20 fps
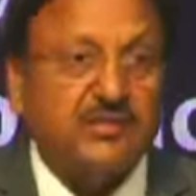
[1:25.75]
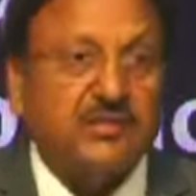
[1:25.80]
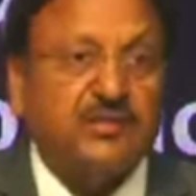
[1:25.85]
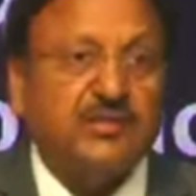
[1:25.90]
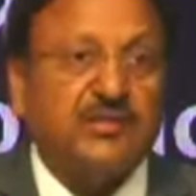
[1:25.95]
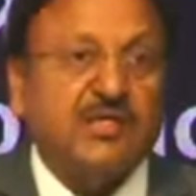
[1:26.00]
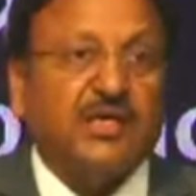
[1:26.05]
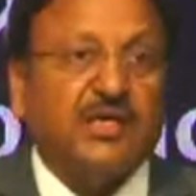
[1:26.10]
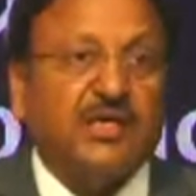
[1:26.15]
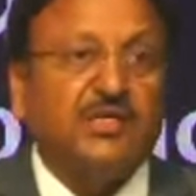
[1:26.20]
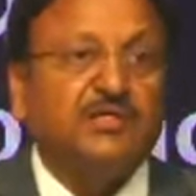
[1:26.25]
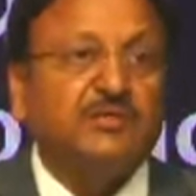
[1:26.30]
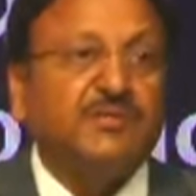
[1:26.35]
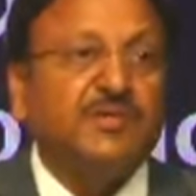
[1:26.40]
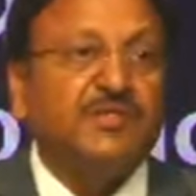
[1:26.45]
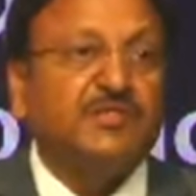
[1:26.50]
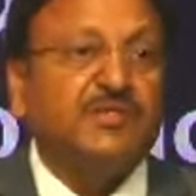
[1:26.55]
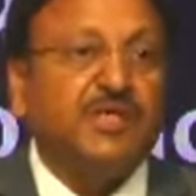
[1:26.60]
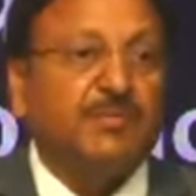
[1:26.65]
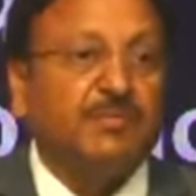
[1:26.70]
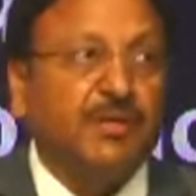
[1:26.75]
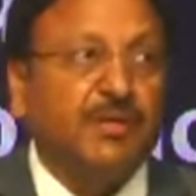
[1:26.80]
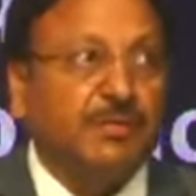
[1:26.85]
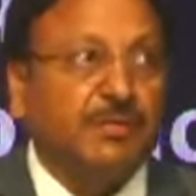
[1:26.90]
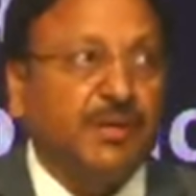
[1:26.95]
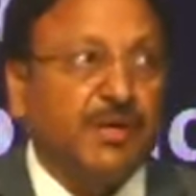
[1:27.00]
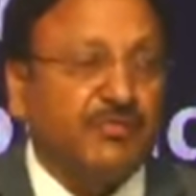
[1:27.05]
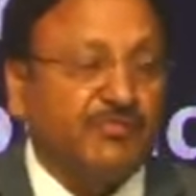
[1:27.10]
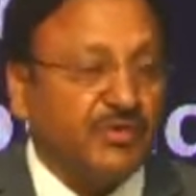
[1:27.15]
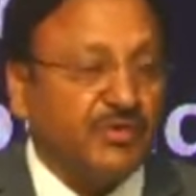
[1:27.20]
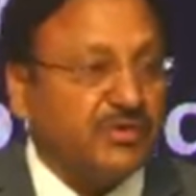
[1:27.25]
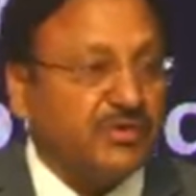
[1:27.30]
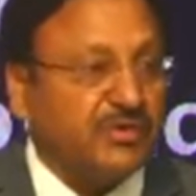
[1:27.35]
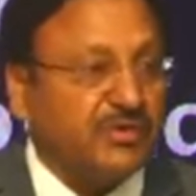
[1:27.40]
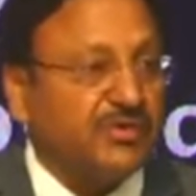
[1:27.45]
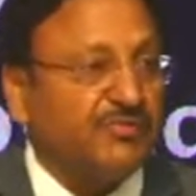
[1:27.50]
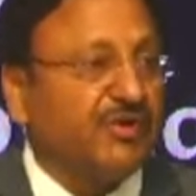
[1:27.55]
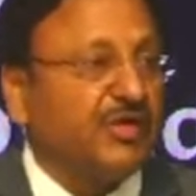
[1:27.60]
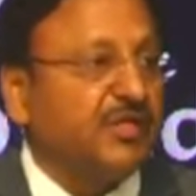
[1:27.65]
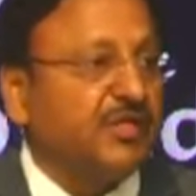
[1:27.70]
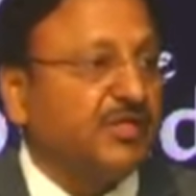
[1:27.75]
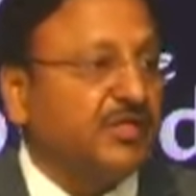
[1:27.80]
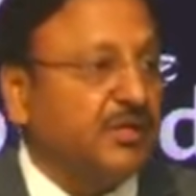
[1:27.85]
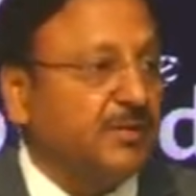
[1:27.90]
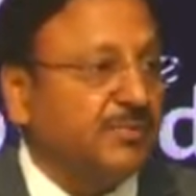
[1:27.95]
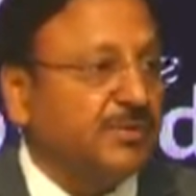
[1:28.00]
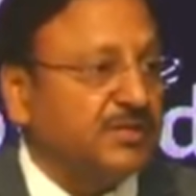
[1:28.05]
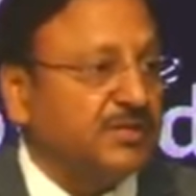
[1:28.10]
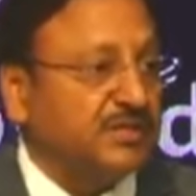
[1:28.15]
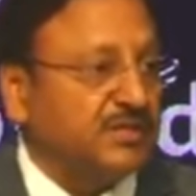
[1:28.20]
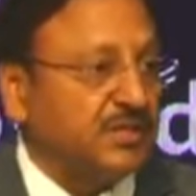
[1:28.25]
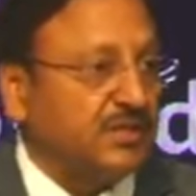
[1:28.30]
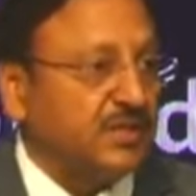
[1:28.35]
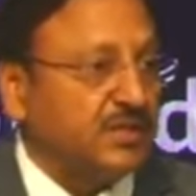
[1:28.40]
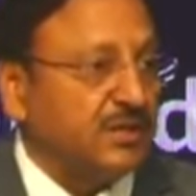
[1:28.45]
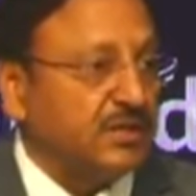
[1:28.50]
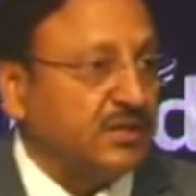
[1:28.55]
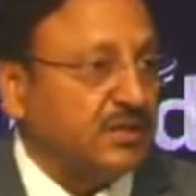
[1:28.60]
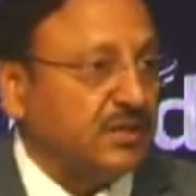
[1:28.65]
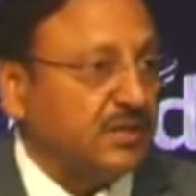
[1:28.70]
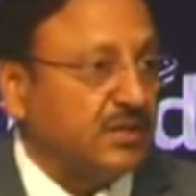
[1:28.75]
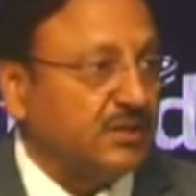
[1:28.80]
the arrangements have been made for 73%